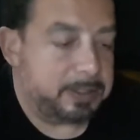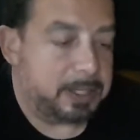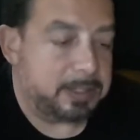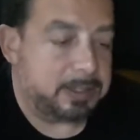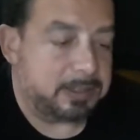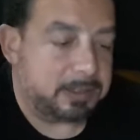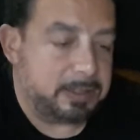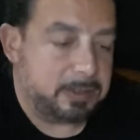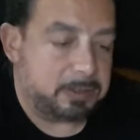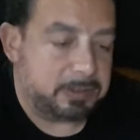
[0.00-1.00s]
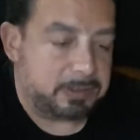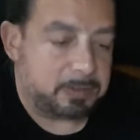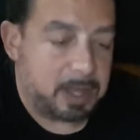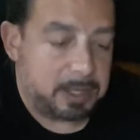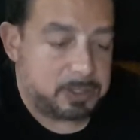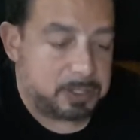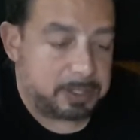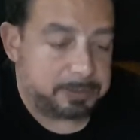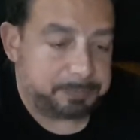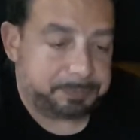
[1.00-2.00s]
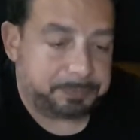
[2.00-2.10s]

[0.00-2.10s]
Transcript: take this lethal sriracha,